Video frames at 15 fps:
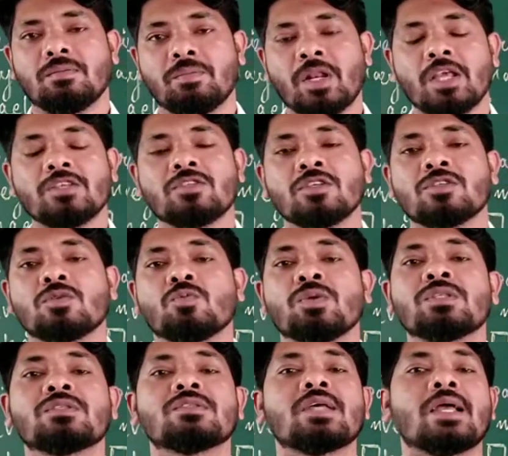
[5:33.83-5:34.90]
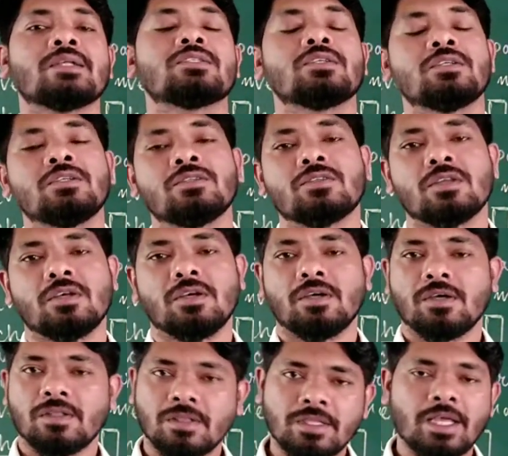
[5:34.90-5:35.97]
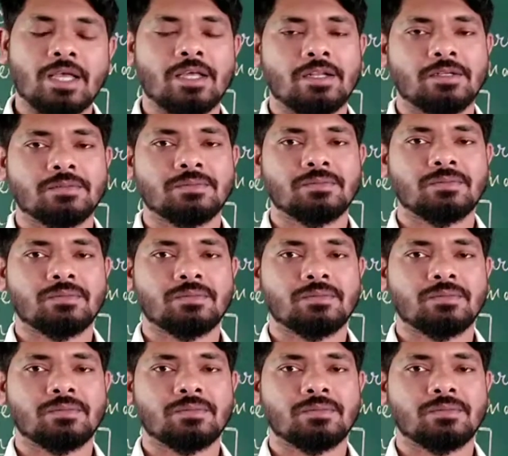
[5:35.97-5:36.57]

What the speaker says: places, which site is there.